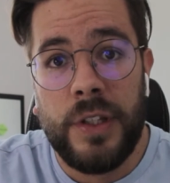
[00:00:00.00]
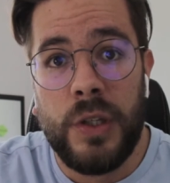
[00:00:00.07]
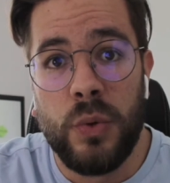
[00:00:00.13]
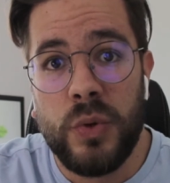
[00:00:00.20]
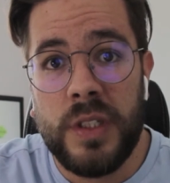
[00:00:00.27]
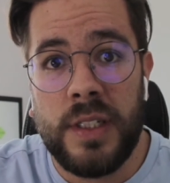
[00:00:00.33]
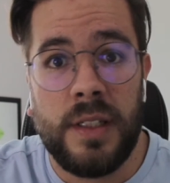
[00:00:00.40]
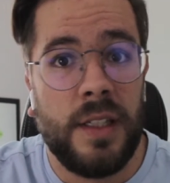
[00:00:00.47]

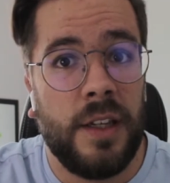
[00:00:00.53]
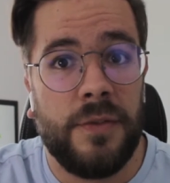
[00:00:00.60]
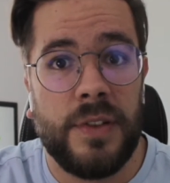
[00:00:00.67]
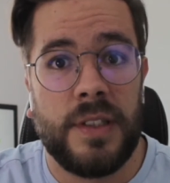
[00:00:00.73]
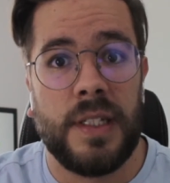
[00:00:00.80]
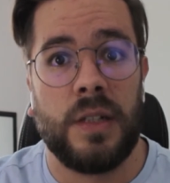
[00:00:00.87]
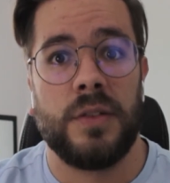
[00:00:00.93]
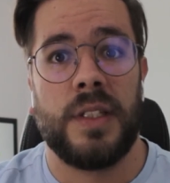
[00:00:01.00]
use it if it
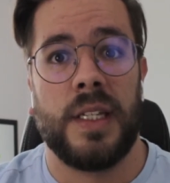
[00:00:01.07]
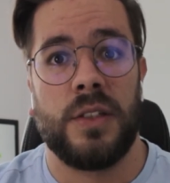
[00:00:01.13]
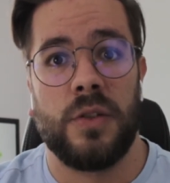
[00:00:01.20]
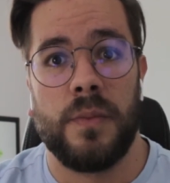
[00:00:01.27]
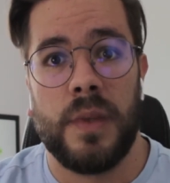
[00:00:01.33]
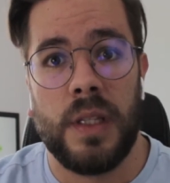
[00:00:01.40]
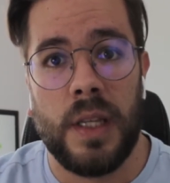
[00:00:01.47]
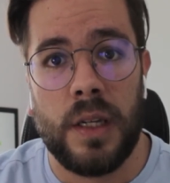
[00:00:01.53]
sounds like
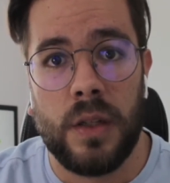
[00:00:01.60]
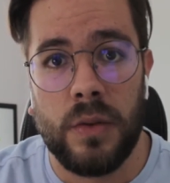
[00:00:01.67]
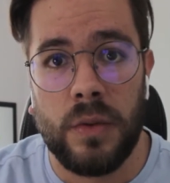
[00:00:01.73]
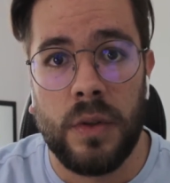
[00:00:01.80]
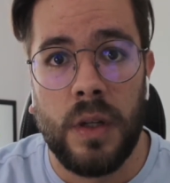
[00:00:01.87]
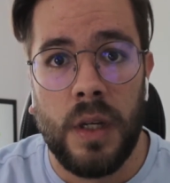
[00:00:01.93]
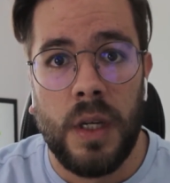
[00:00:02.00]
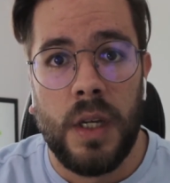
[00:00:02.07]
something that
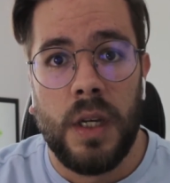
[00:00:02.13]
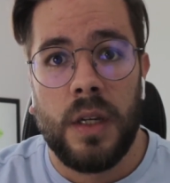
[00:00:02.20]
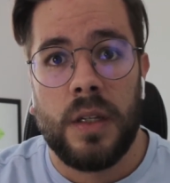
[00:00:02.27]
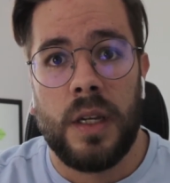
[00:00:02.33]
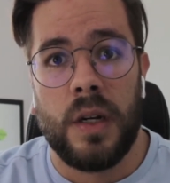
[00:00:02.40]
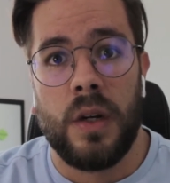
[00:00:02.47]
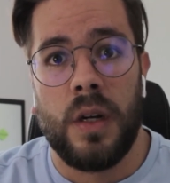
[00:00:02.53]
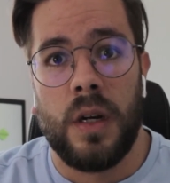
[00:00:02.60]
can
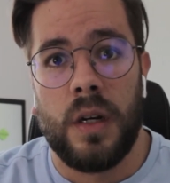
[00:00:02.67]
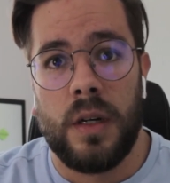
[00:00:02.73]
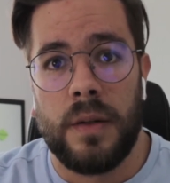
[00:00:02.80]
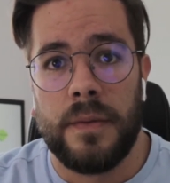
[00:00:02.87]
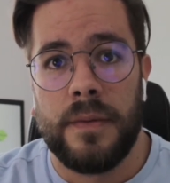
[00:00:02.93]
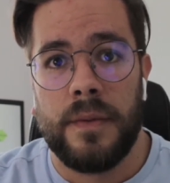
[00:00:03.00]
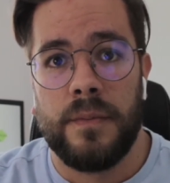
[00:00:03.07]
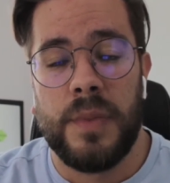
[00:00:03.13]

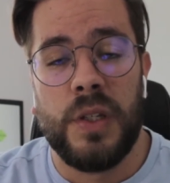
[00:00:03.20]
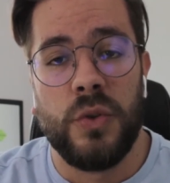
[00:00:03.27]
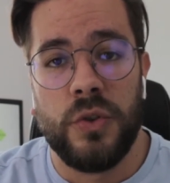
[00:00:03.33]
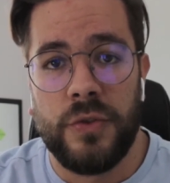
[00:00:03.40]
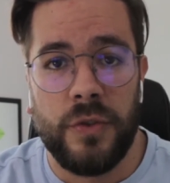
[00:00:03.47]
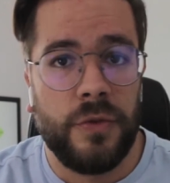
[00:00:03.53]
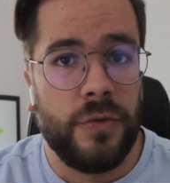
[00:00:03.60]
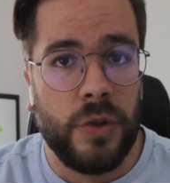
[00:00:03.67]
be
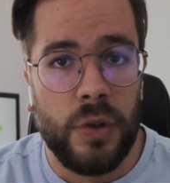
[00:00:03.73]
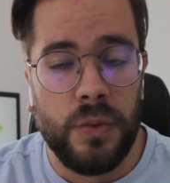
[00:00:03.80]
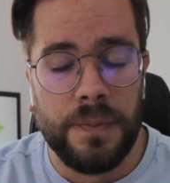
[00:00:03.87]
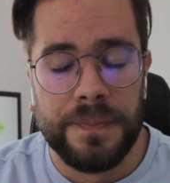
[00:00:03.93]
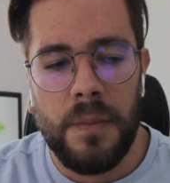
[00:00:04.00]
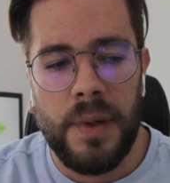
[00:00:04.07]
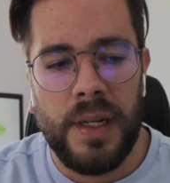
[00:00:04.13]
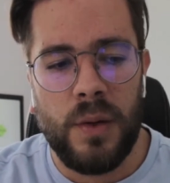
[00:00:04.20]
useful for you.
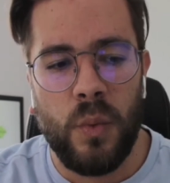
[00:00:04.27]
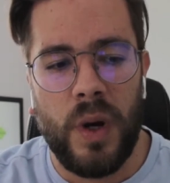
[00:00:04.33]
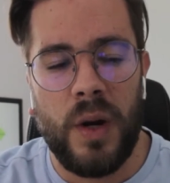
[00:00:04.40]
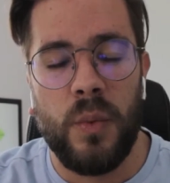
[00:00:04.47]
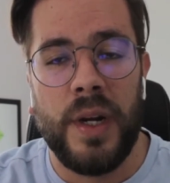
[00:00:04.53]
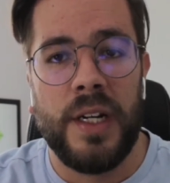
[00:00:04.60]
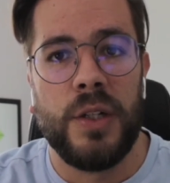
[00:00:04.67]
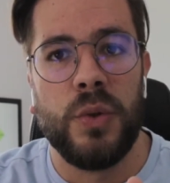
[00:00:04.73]
But what I
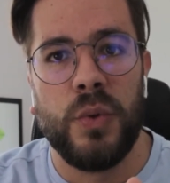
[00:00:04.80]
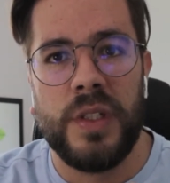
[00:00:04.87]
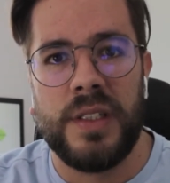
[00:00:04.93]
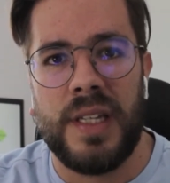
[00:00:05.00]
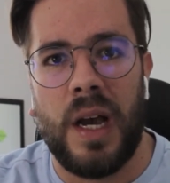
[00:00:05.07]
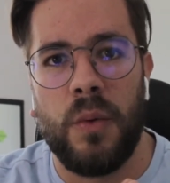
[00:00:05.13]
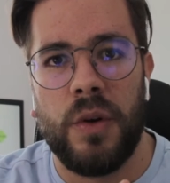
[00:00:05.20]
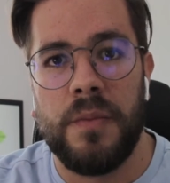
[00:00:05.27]
want to do is
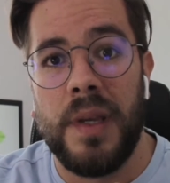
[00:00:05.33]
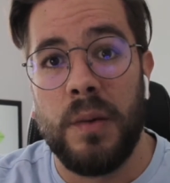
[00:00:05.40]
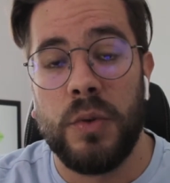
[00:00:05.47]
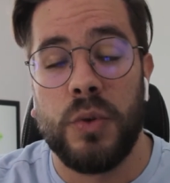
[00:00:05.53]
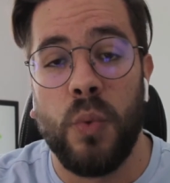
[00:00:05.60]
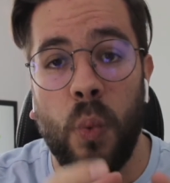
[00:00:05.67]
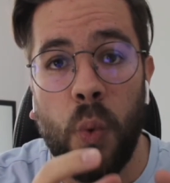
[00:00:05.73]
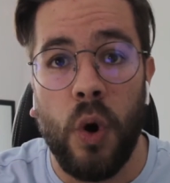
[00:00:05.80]
I want to be able
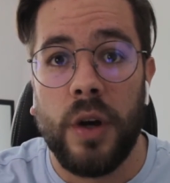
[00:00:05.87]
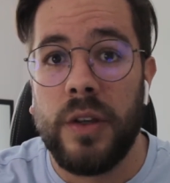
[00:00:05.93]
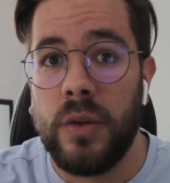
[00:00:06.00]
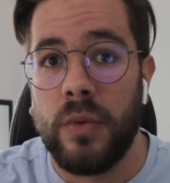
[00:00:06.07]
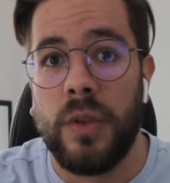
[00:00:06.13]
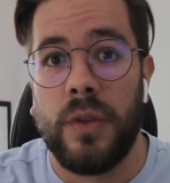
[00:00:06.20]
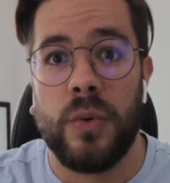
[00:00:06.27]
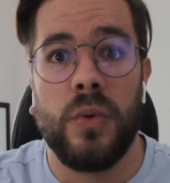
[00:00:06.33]
to walk
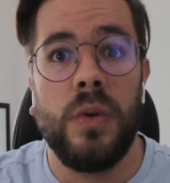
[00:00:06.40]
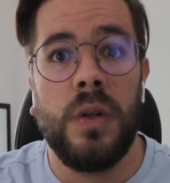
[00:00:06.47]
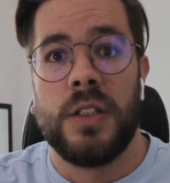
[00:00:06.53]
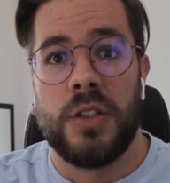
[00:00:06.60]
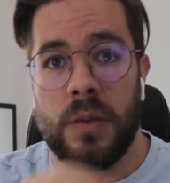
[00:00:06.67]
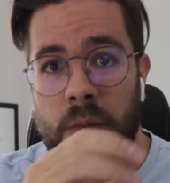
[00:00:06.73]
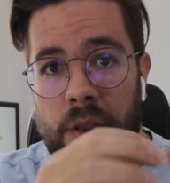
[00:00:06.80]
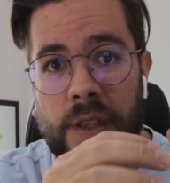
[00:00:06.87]
you through
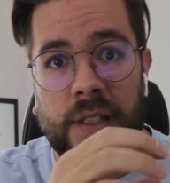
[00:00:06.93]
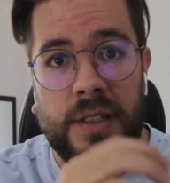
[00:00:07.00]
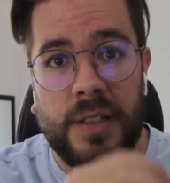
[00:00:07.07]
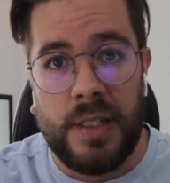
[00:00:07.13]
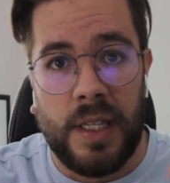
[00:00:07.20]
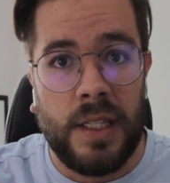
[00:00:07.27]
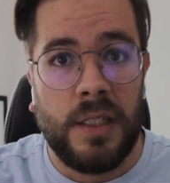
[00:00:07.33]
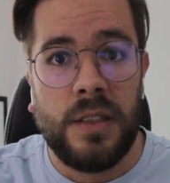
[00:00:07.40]
some of these
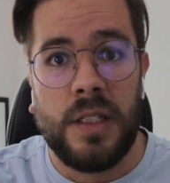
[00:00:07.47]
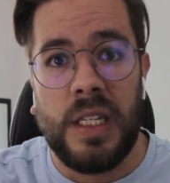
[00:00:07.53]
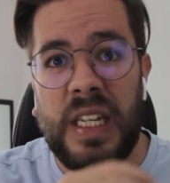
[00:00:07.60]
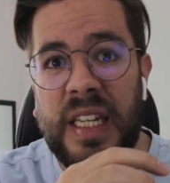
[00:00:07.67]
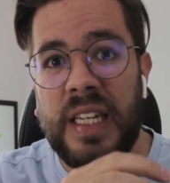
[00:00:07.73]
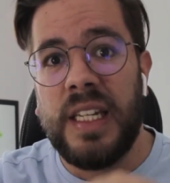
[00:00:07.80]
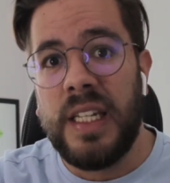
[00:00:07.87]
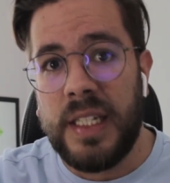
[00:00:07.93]
things
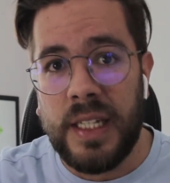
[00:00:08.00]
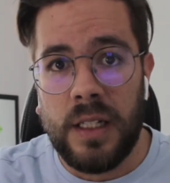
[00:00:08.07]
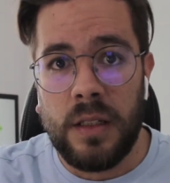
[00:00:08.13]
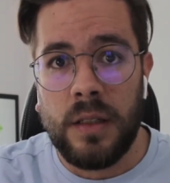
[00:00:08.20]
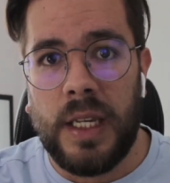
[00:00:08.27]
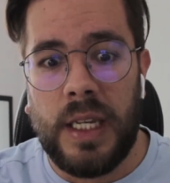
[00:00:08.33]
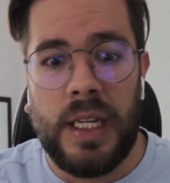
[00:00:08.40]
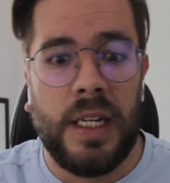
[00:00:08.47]
in detail
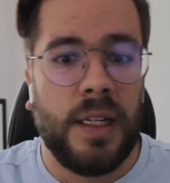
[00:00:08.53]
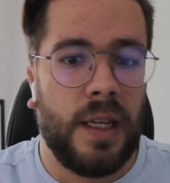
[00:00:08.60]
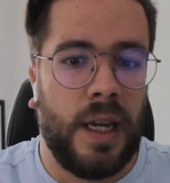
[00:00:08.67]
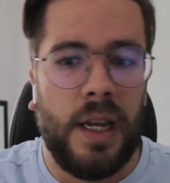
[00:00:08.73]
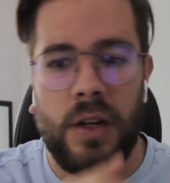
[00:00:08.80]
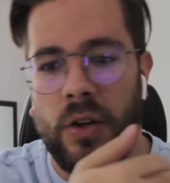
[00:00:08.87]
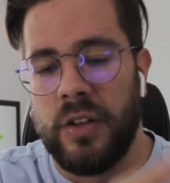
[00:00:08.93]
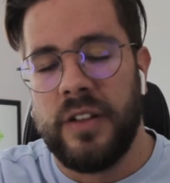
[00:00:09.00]
in
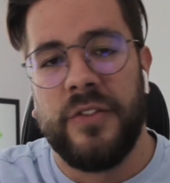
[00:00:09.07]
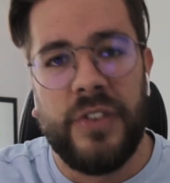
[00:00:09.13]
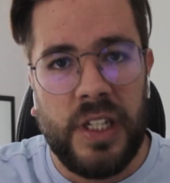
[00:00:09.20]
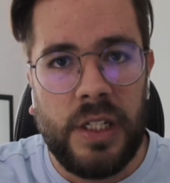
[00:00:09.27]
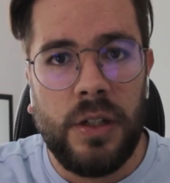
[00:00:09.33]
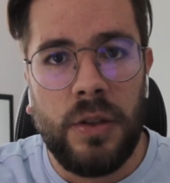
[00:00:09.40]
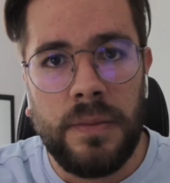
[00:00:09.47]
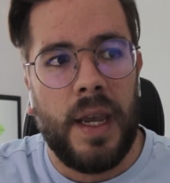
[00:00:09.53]
another
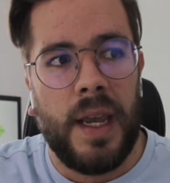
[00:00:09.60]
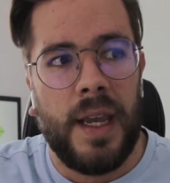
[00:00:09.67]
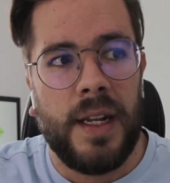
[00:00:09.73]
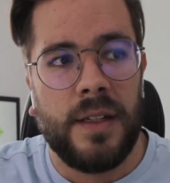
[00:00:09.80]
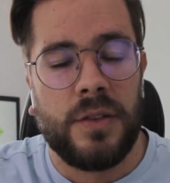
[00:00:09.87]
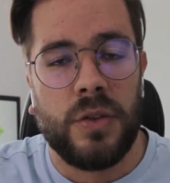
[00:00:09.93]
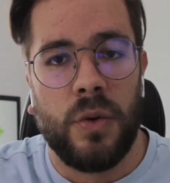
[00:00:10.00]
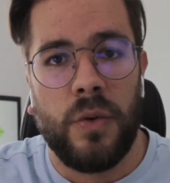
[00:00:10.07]
video.
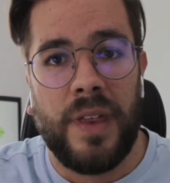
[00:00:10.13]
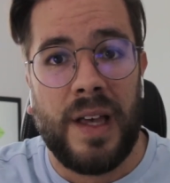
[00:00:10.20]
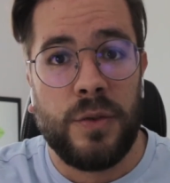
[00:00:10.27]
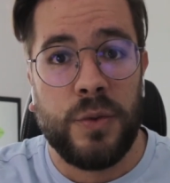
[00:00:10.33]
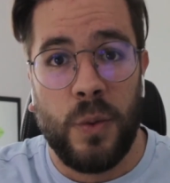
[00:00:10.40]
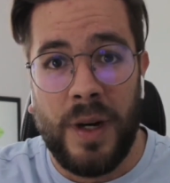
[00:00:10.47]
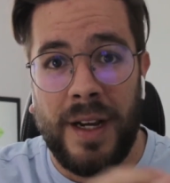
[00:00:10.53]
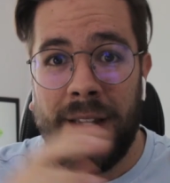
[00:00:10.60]
And so that's
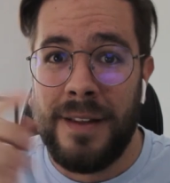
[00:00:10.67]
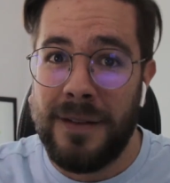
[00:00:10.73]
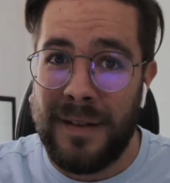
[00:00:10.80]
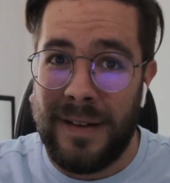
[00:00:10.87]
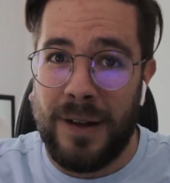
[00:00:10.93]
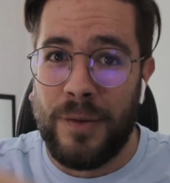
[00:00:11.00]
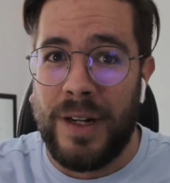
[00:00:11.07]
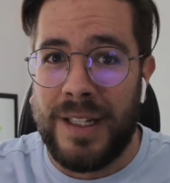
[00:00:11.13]
why
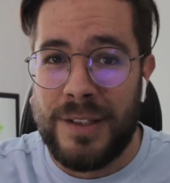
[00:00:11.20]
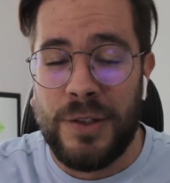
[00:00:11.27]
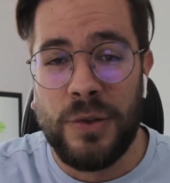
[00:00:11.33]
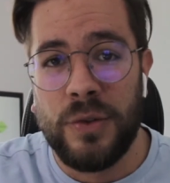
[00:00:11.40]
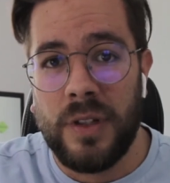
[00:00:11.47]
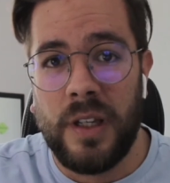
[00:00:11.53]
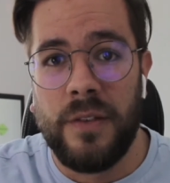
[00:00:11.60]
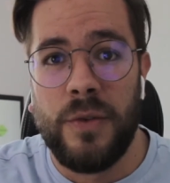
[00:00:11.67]
I would ask
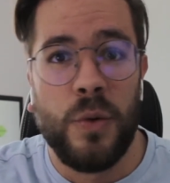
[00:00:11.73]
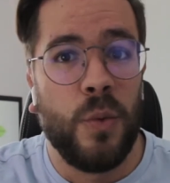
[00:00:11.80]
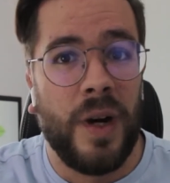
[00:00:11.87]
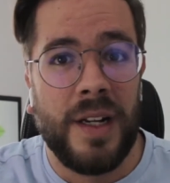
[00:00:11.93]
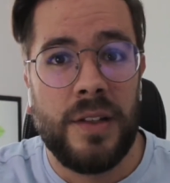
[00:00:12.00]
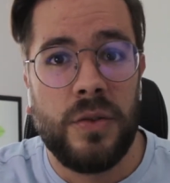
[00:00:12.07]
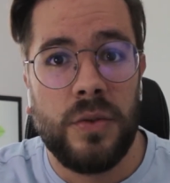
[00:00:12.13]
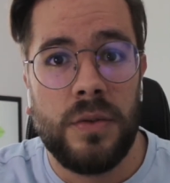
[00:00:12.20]
you, if you
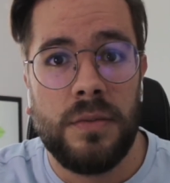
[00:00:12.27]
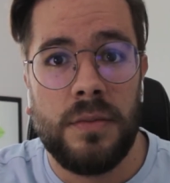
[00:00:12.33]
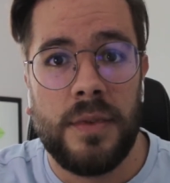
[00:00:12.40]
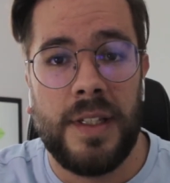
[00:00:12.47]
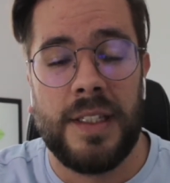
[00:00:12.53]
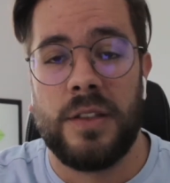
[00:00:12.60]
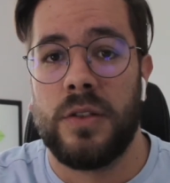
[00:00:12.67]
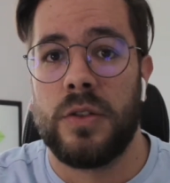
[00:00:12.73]
want to,
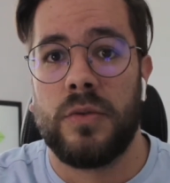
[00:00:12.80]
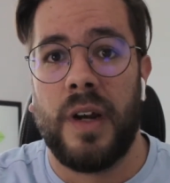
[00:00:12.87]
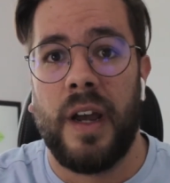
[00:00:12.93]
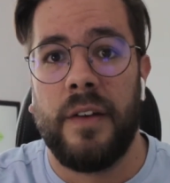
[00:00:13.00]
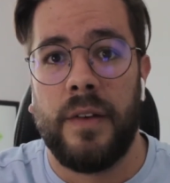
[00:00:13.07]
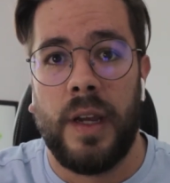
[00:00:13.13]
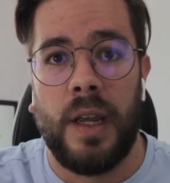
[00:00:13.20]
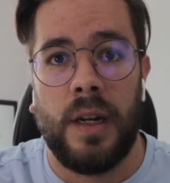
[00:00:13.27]
then
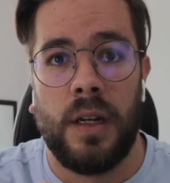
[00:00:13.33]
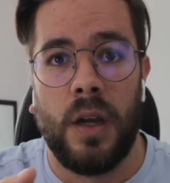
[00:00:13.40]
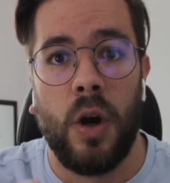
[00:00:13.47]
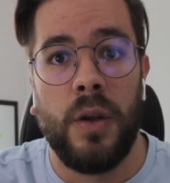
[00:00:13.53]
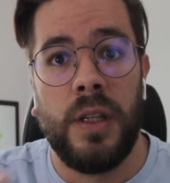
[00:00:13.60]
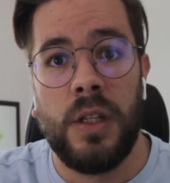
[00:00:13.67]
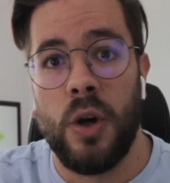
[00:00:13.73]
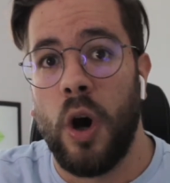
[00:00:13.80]
subscribe, and
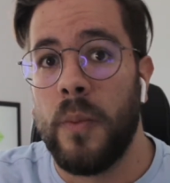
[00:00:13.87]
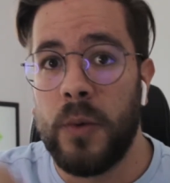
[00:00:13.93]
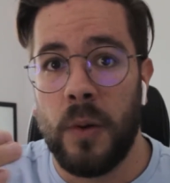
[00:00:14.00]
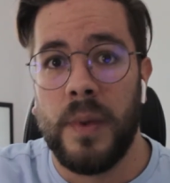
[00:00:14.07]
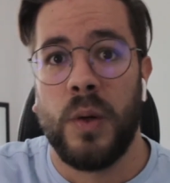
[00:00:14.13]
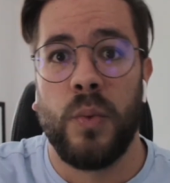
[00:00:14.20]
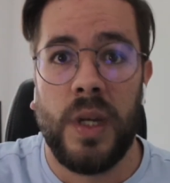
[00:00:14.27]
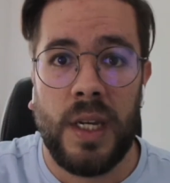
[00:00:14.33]
in the
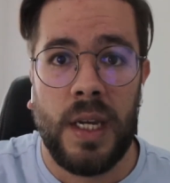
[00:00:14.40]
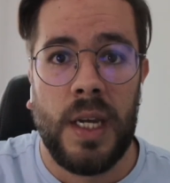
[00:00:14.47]
upcoming week